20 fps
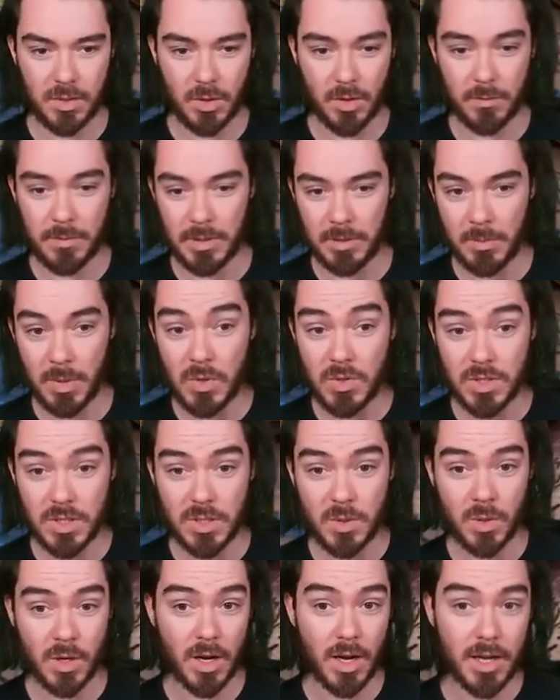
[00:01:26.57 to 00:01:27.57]
I've been mostly
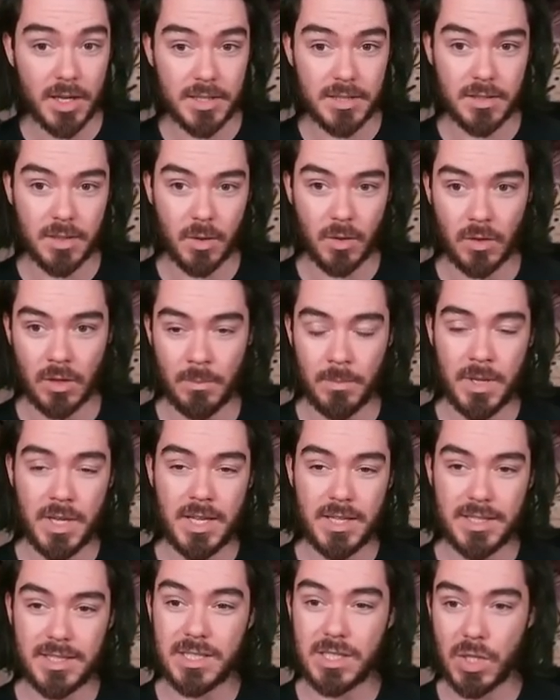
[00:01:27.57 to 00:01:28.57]
doing Ice Golem,
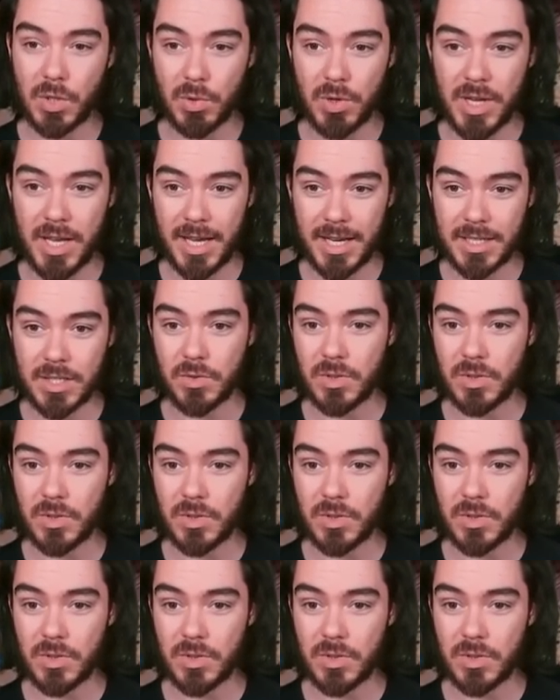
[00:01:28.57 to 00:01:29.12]
this 3x